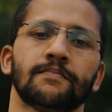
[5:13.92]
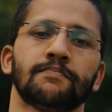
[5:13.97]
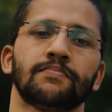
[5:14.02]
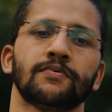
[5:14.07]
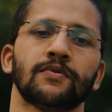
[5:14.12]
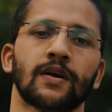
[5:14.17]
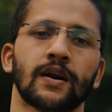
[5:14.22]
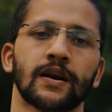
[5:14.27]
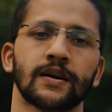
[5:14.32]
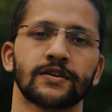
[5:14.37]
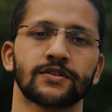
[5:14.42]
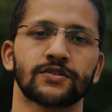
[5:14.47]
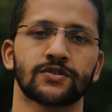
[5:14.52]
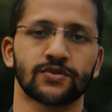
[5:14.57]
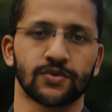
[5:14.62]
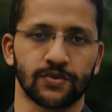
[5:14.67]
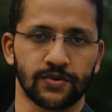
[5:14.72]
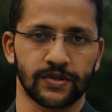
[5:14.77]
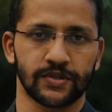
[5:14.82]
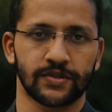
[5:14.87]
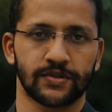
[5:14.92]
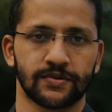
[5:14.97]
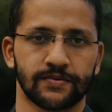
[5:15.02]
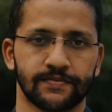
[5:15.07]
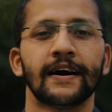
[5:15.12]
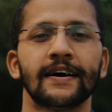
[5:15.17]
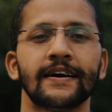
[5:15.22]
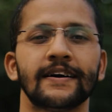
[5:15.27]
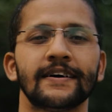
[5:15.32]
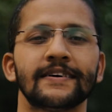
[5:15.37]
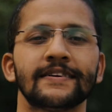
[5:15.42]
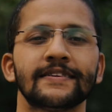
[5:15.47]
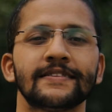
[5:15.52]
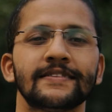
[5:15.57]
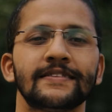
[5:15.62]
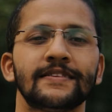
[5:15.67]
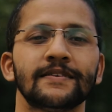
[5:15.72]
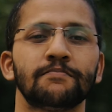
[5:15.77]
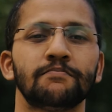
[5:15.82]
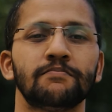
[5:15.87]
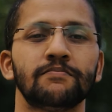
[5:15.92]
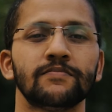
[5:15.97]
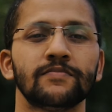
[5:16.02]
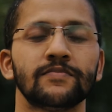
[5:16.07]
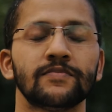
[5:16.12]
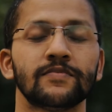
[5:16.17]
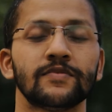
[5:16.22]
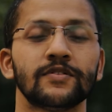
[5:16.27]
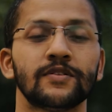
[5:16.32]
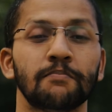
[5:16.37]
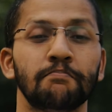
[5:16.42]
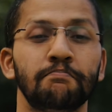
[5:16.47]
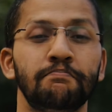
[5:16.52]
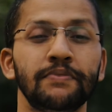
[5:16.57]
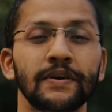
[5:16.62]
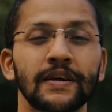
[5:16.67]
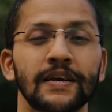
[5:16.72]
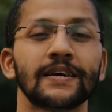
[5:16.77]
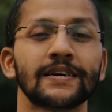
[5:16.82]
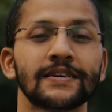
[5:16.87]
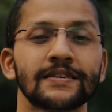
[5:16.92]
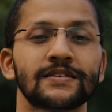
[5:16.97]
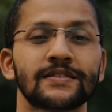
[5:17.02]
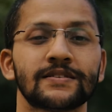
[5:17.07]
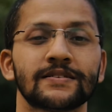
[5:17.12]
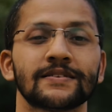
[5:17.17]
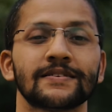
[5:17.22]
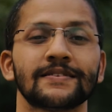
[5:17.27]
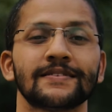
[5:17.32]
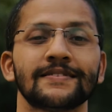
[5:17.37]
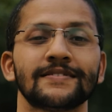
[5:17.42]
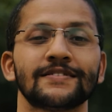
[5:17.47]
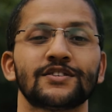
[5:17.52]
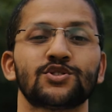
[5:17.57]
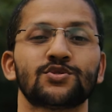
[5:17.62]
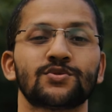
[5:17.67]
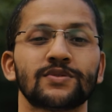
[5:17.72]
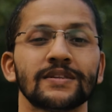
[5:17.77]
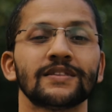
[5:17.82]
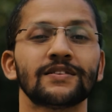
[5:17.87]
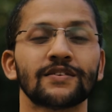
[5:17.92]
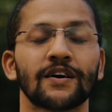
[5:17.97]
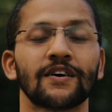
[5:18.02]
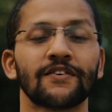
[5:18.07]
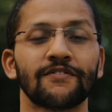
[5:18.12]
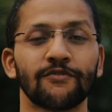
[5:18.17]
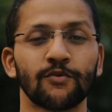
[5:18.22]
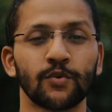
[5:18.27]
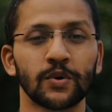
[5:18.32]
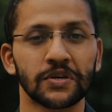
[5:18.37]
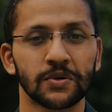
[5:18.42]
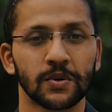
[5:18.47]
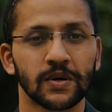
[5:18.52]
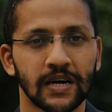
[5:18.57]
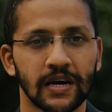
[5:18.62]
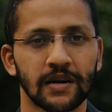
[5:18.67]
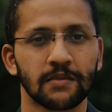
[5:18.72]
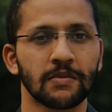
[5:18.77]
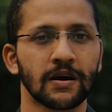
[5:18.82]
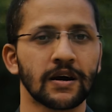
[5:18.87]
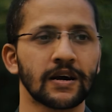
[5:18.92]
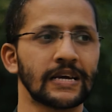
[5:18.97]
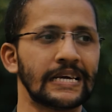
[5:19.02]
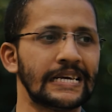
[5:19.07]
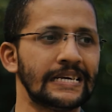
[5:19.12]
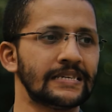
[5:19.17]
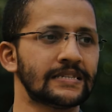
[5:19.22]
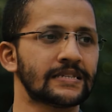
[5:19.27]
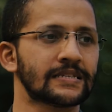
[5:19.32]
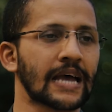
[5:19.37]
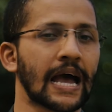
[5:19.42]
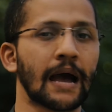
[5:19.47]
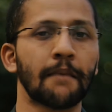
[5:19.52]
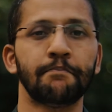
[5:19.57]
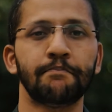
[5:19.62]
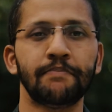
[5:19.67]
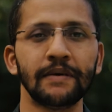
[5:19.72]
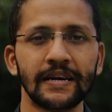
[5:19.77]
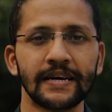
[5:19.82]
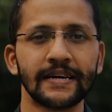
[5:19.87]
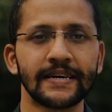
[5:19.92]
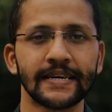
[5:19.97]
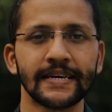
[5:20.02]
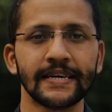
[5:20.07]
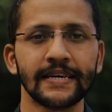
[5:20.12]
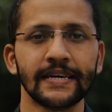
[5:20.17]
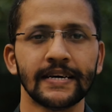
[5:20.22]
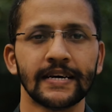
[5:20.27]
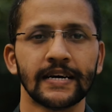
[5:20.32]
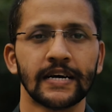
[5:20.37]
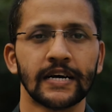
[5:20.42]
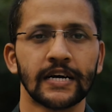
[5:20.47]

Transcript: Puranic stories. The biggest strength of Vishwakarma is ability